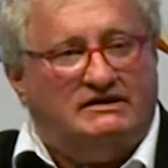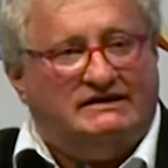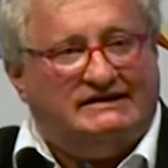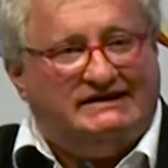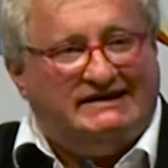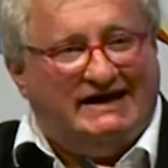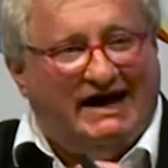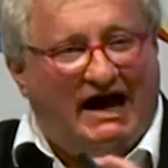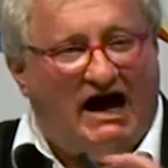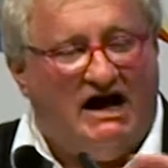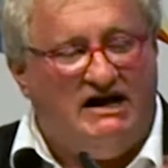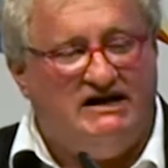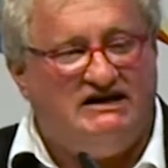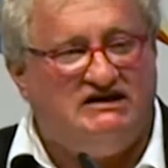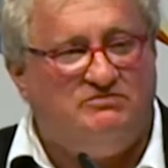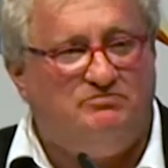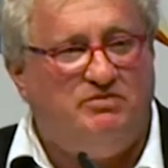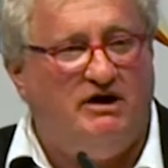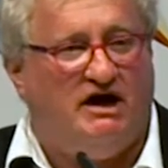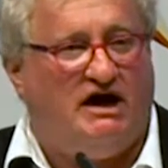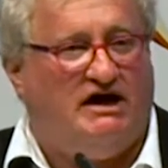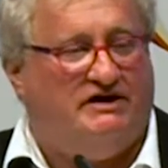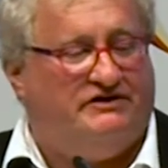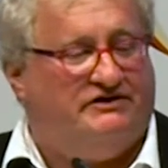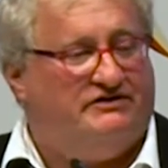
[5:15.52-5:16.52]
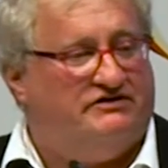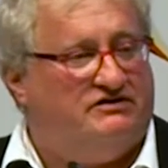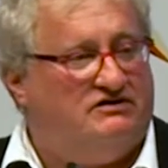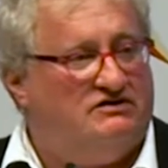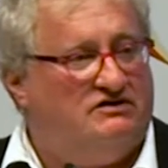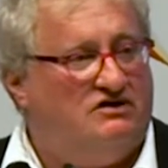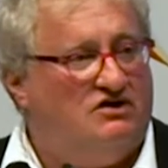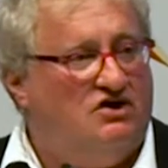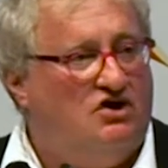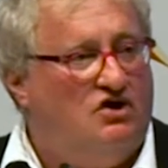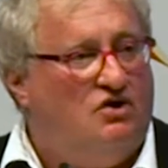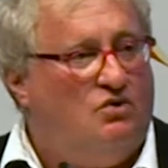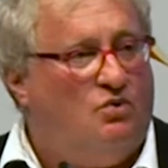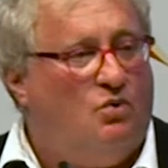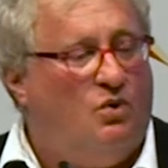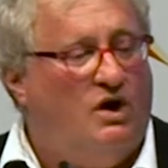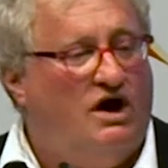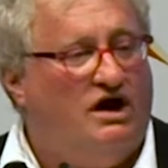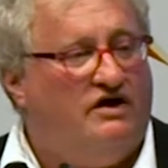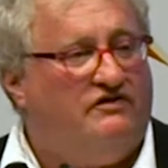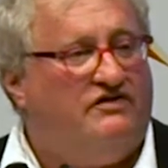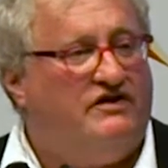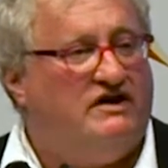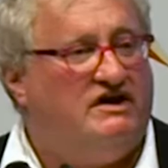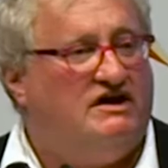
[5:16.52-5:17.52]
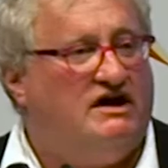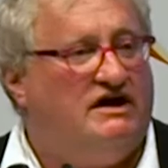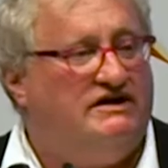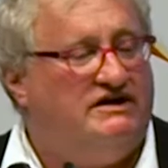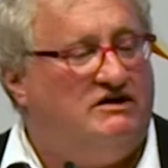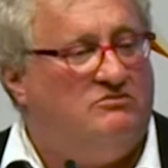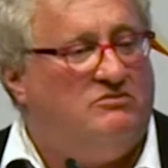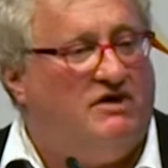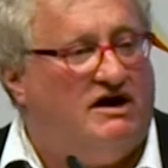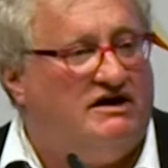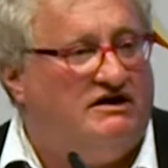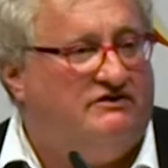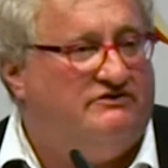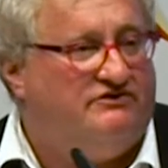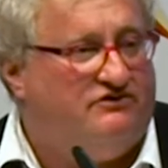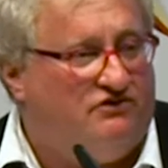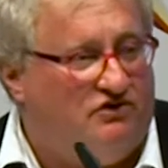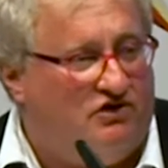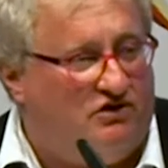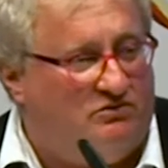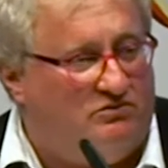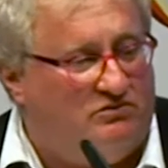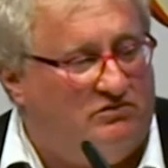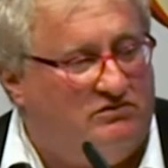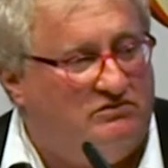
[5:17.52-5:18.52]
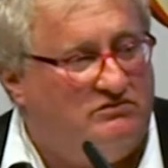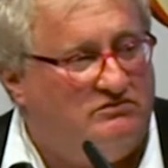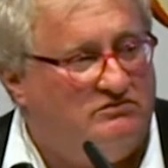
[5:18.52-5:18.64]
transparent where they got the money from.